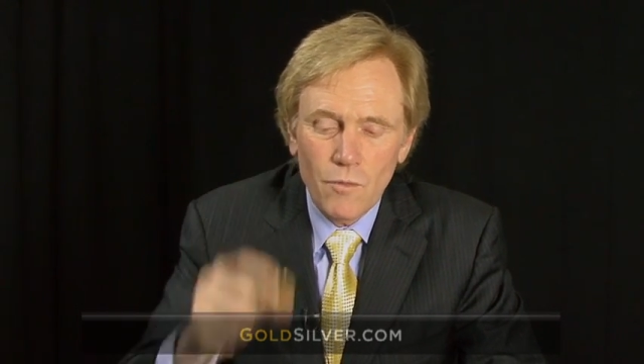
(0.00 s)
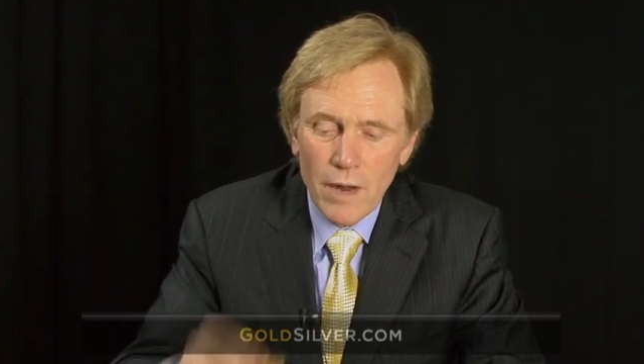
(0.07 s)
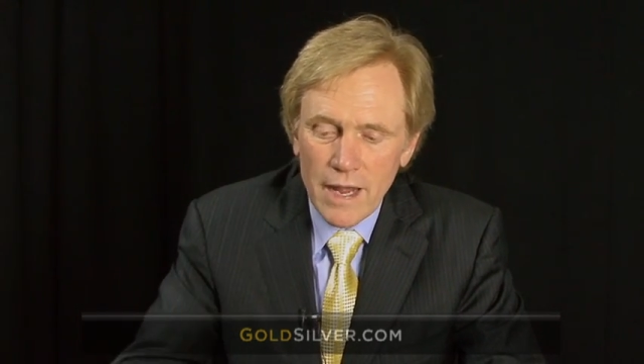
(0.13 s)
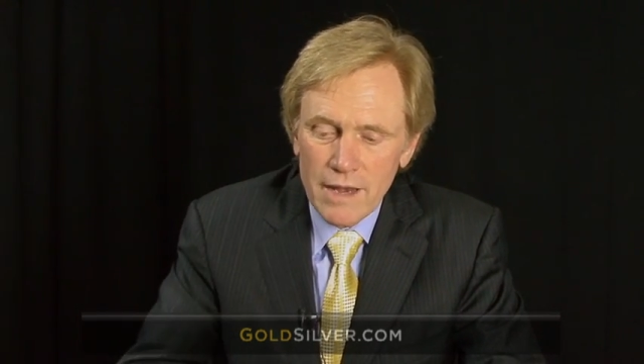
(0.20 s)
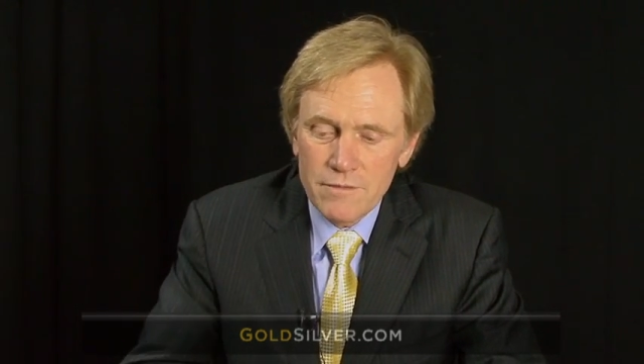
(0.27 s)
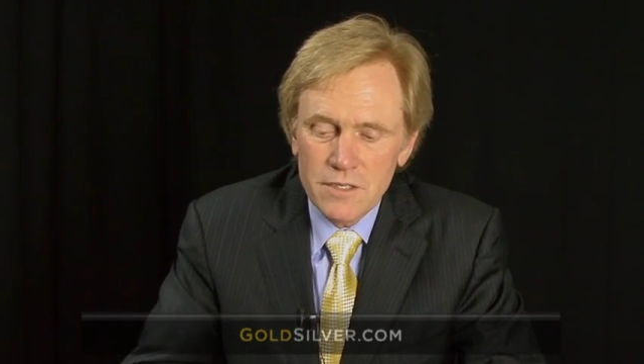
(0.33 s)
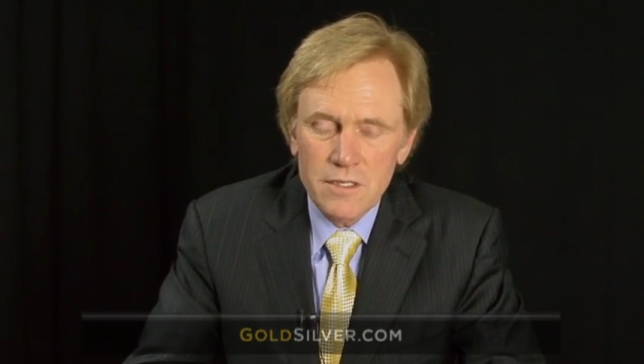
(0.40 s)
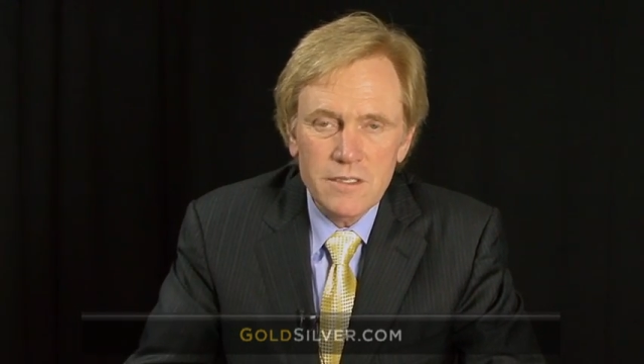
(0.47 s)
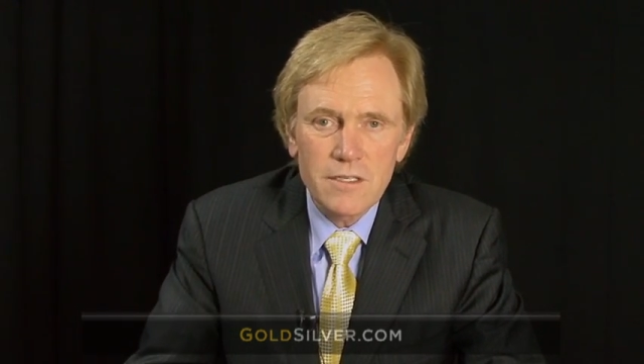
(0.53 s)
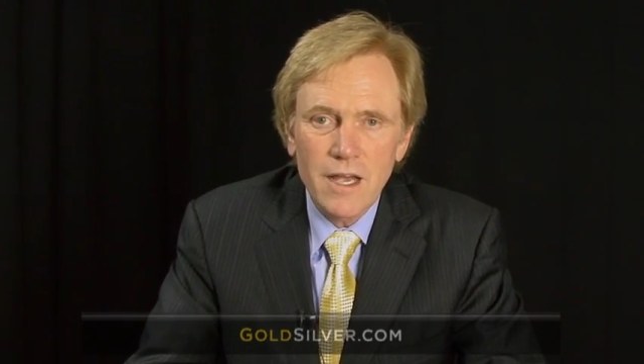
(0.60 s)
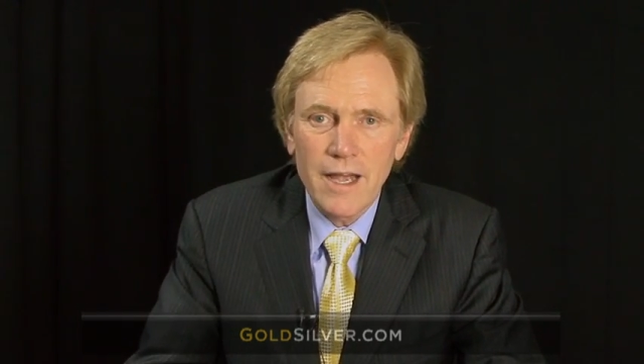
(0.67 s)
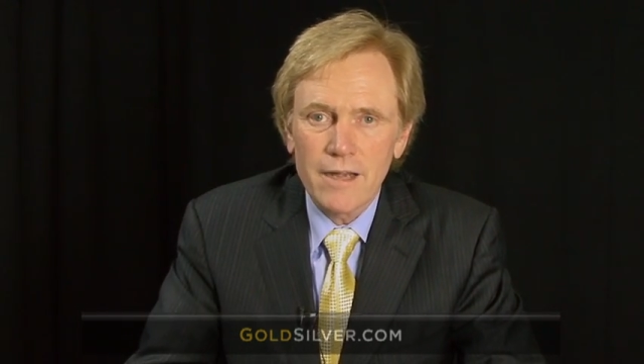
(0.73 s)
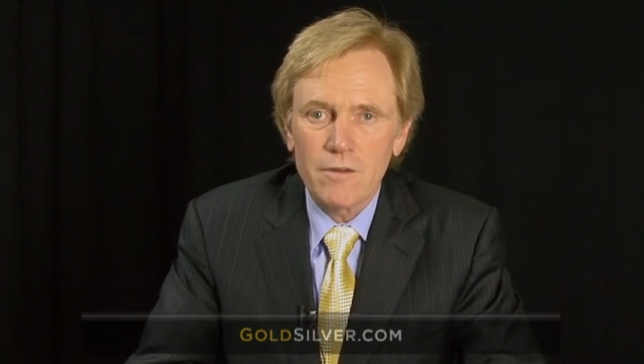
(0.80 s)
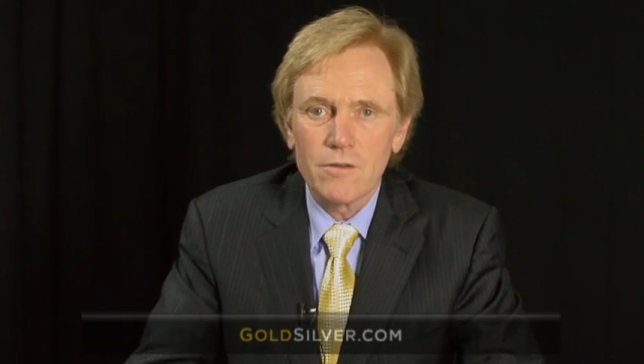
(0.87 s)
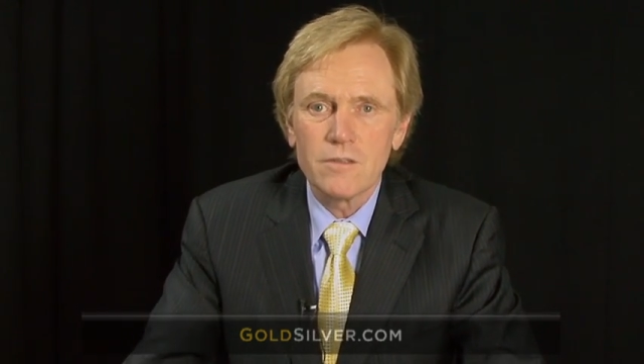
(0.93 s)
waves and
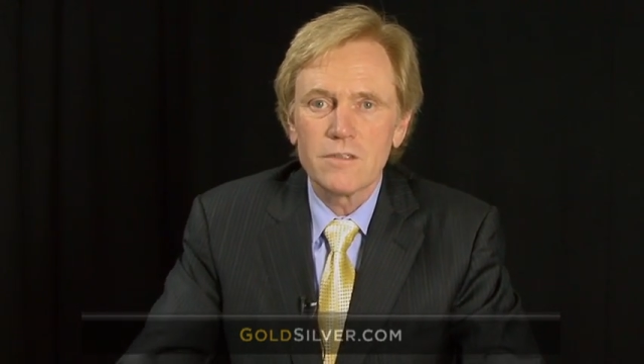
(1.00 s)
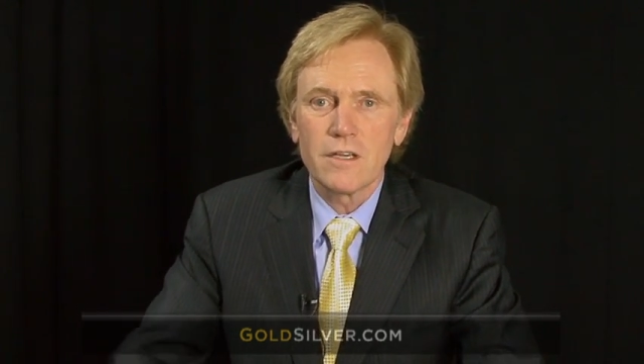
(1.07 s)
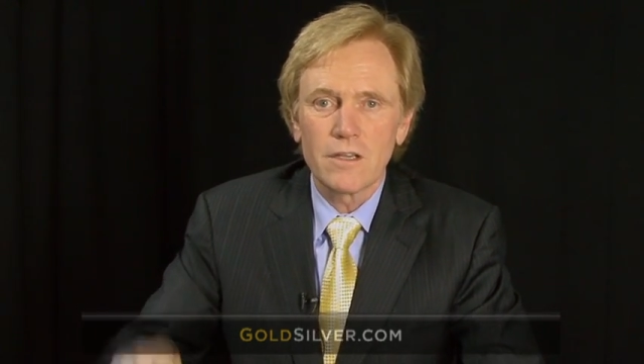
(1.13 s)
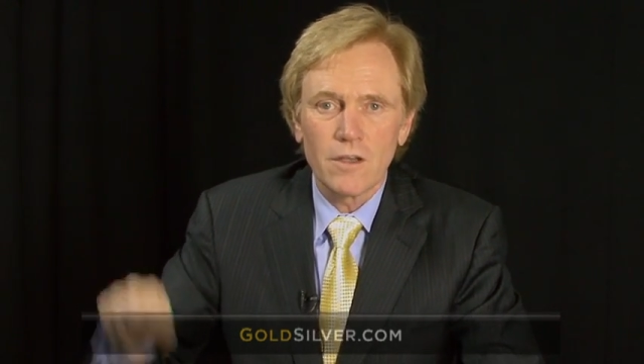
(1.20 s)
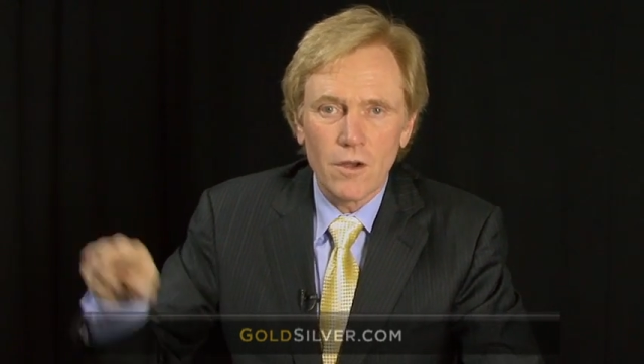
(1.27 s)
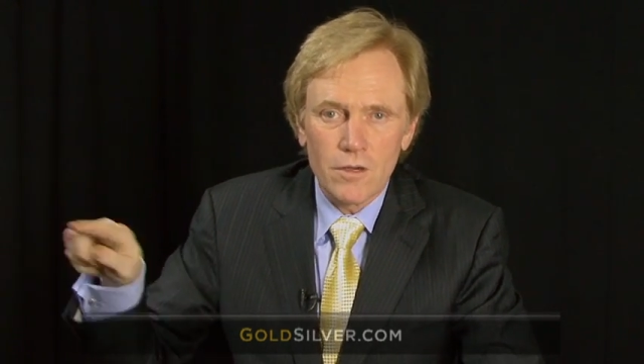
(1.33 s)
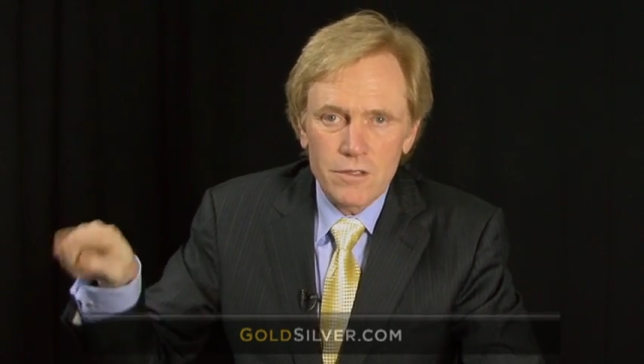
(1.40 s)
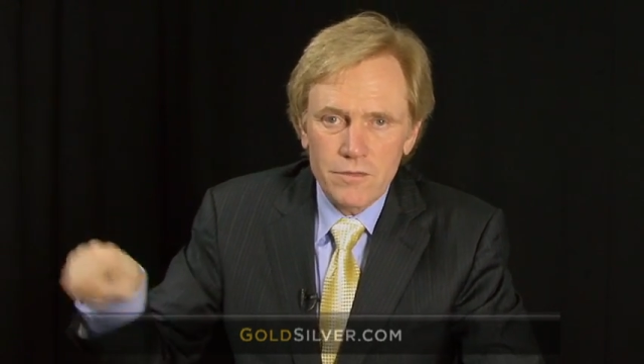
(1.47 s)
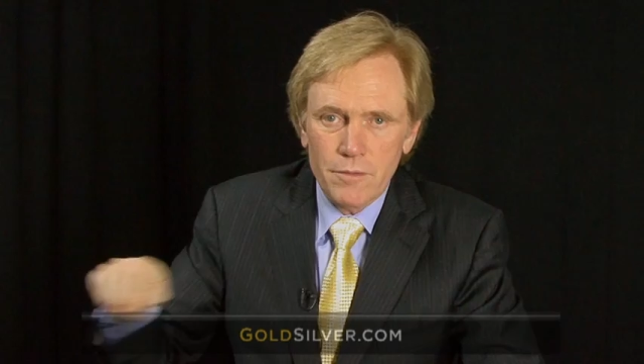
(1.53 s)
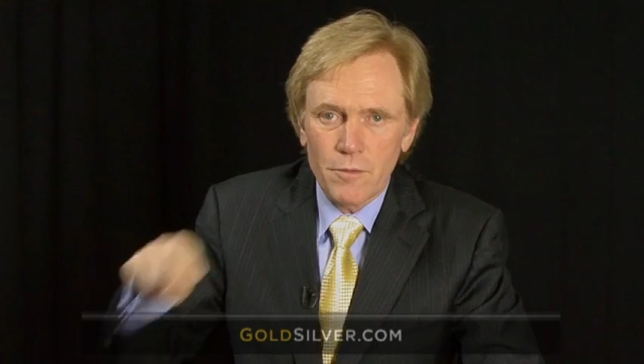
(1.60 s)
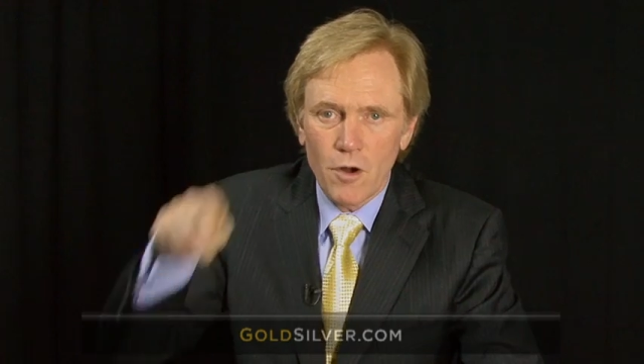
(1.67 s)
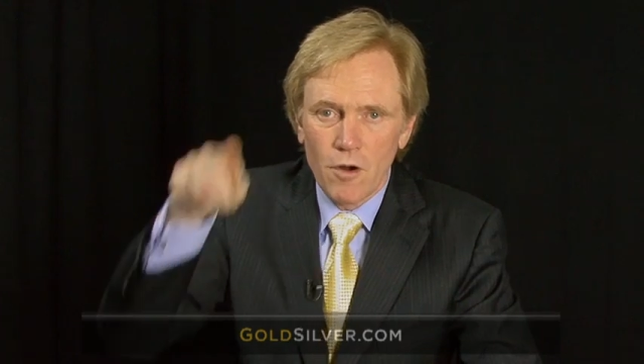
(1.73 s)
cycles and goes from